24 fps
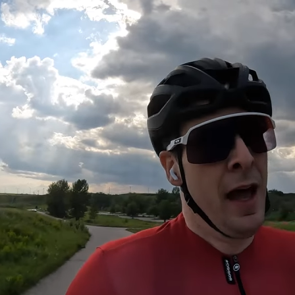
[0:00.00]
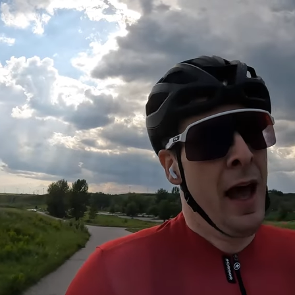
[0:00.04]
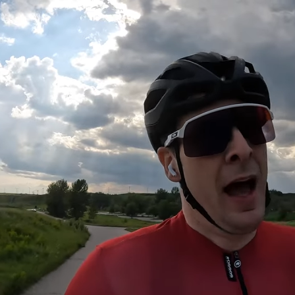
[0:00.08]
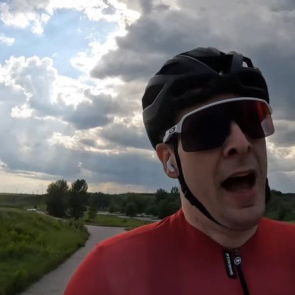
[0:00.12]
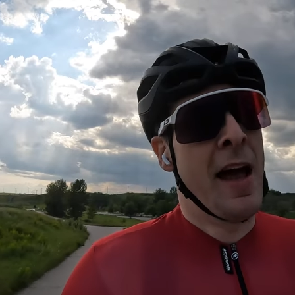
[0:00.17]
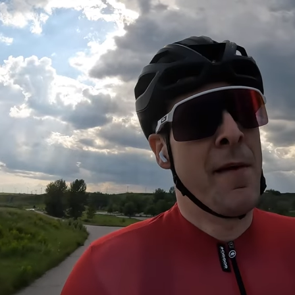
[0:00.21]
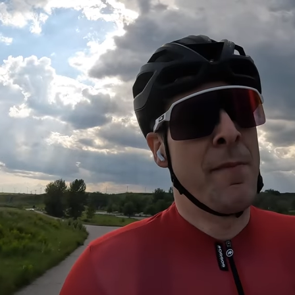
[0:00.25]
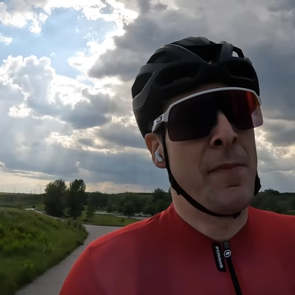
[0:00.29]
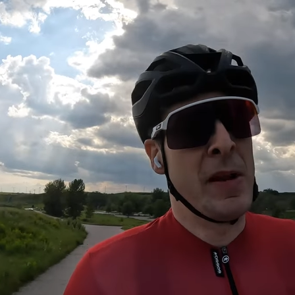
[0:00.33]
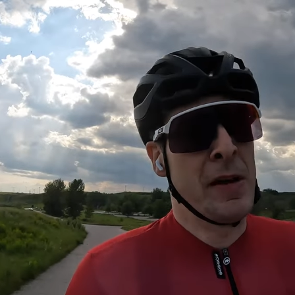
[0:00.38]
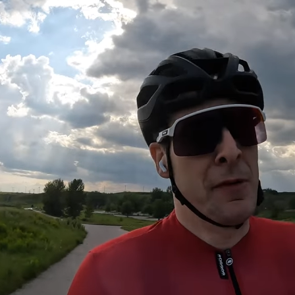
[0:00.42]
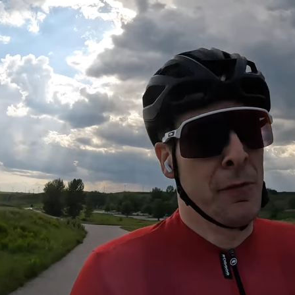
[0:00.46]

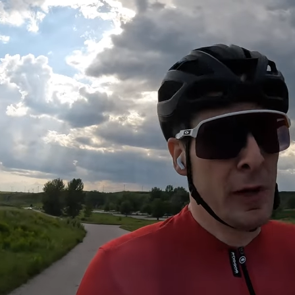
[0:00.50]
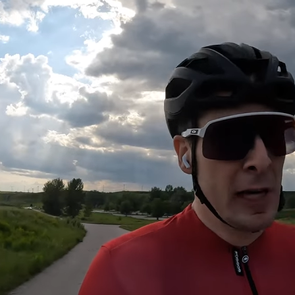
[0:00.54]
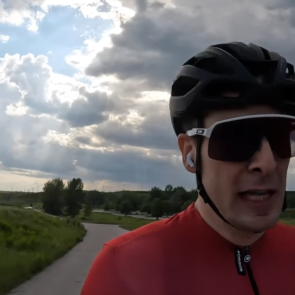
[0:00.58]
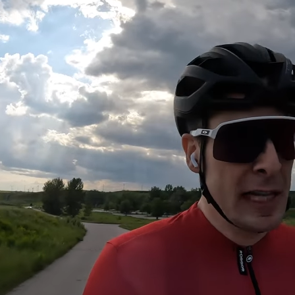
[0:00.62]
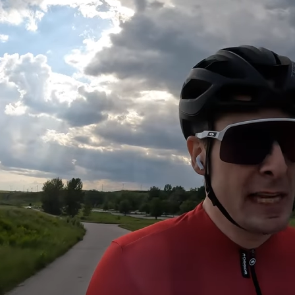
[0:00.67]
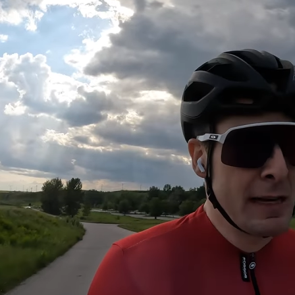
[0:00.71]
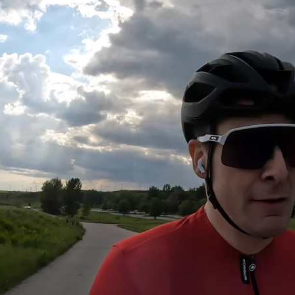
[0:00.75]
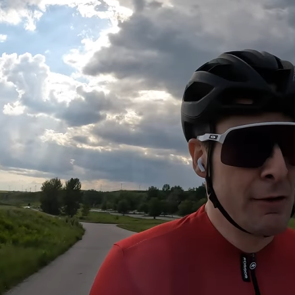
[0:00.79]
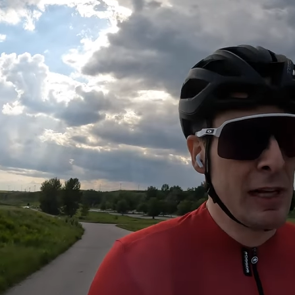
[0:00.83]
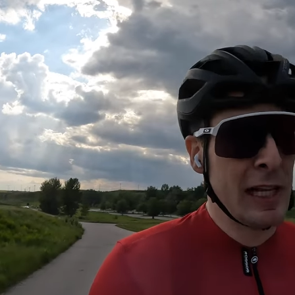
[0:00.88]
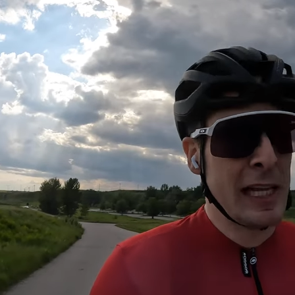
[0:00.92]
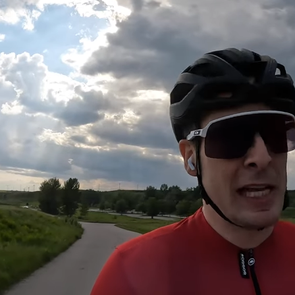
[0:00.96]
I've been
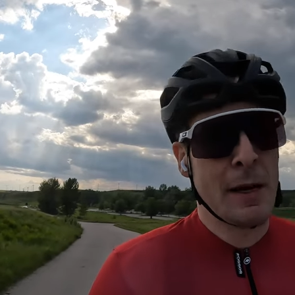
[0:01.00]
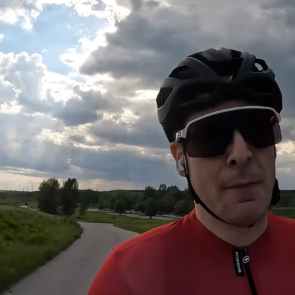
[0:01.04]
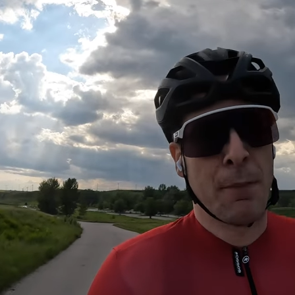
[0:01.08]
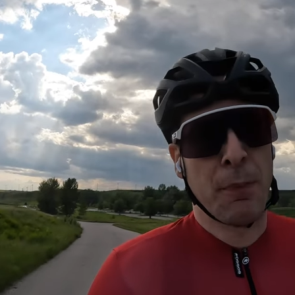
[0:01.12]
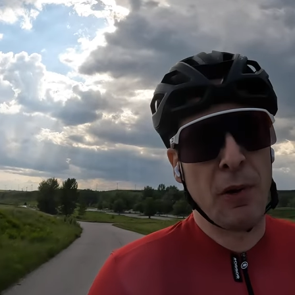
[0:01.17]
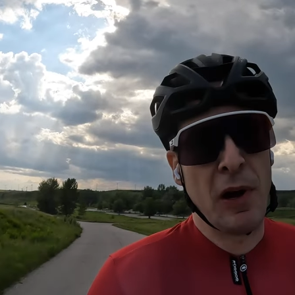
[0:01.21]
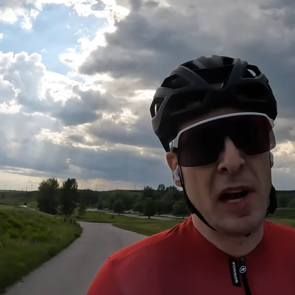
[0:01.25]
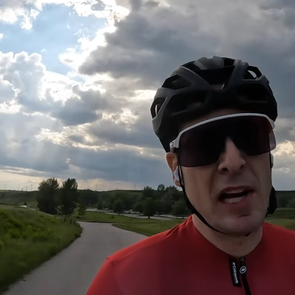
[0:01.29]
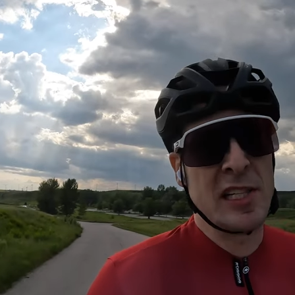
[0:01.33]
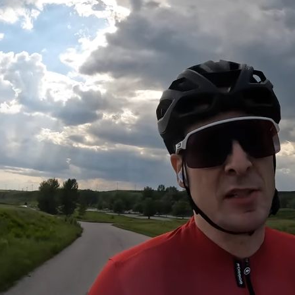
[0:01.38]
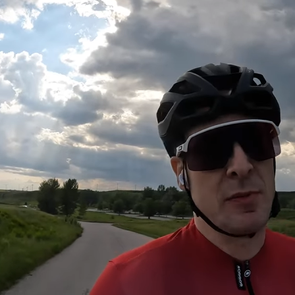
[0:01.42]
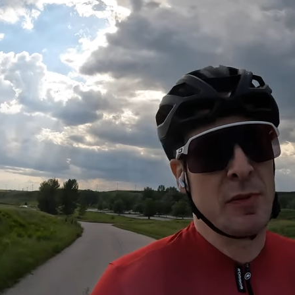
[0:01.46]
really, really
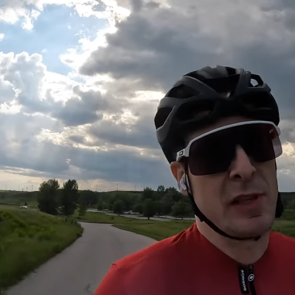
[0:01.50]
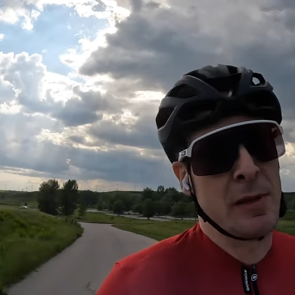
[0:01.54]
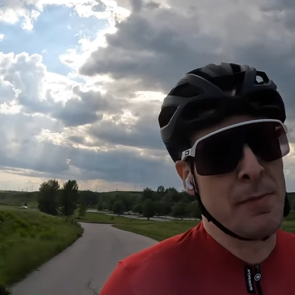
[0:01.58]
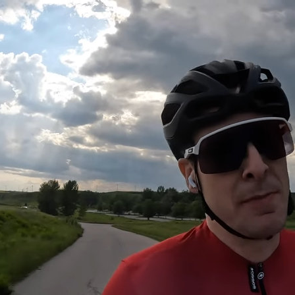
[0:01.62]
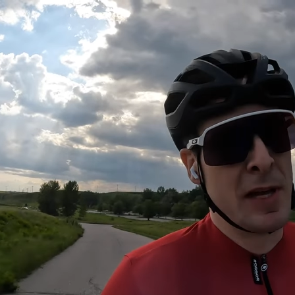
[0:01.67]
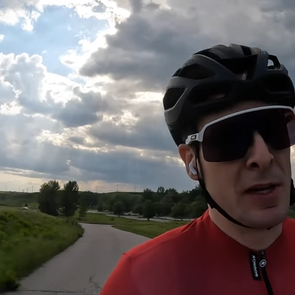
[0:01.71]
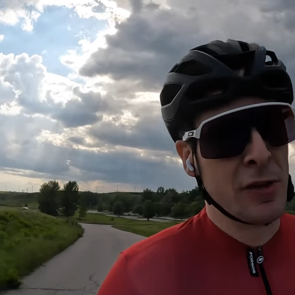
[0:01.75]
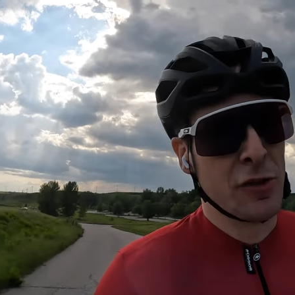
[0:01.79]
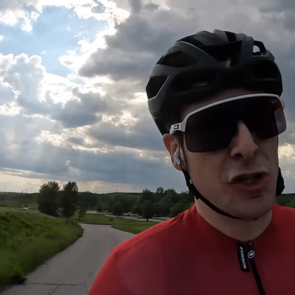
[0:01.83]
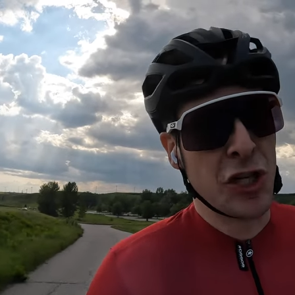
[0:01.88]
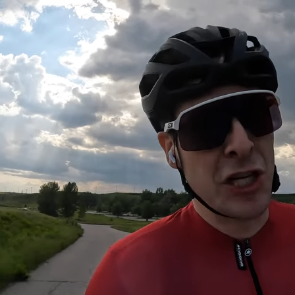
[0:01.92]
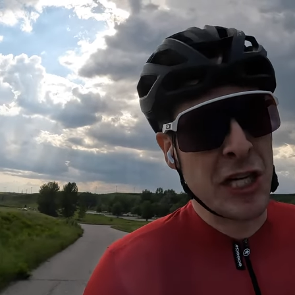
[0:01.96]
impressed with the
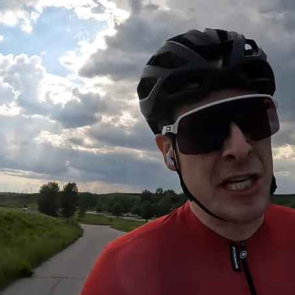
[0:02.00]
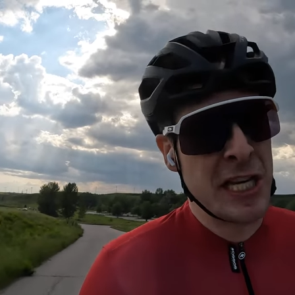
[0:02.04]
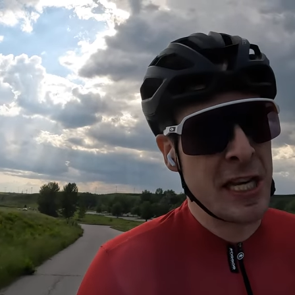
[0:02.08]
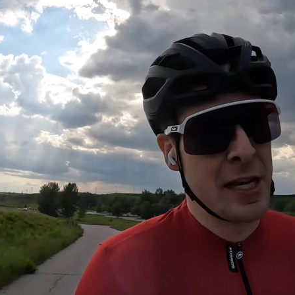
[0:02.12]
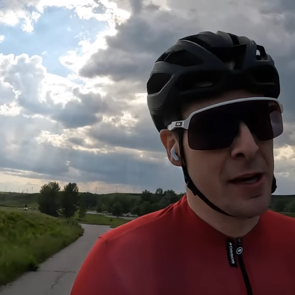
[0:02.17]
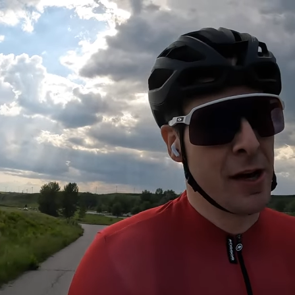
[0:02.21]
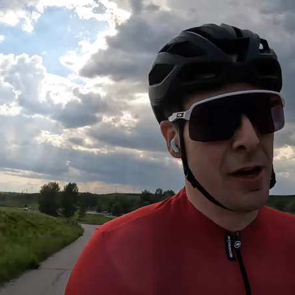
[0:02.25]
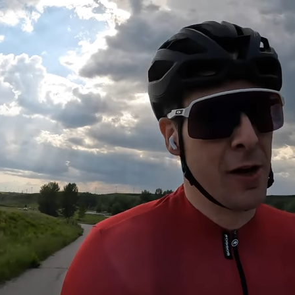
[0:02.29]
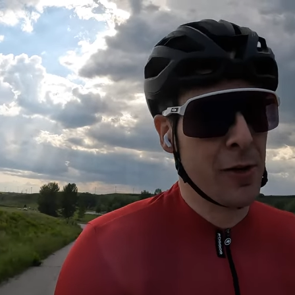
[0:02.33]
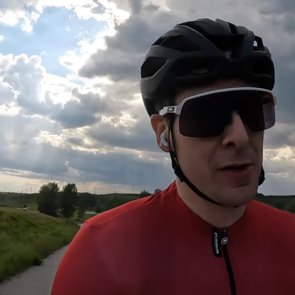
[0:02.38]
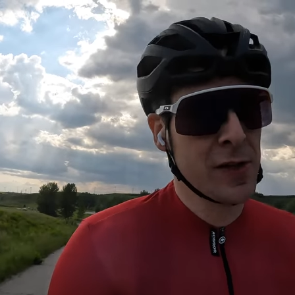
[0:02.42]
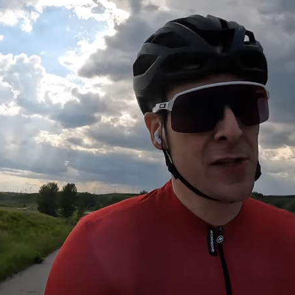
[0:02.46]
Mille
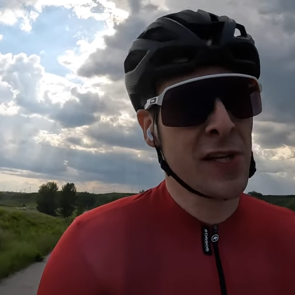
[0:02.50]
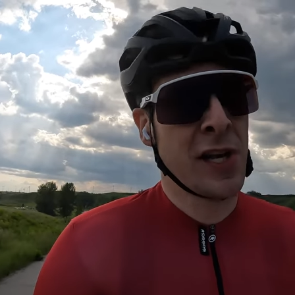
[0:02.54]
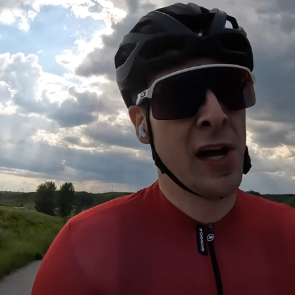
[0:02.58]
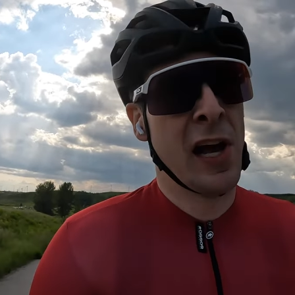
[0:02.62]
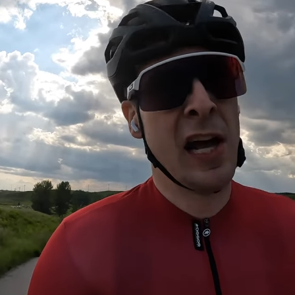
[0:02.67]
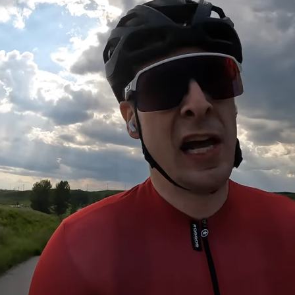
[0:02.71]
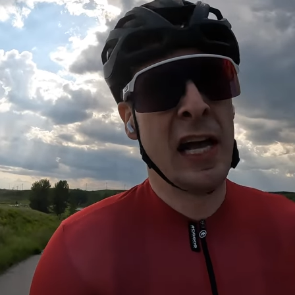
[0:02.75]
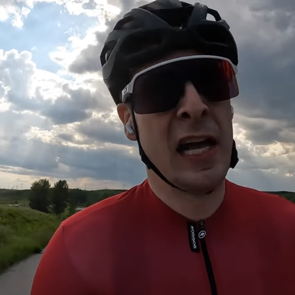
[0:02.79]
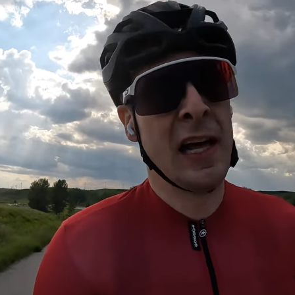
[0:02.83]
GTOs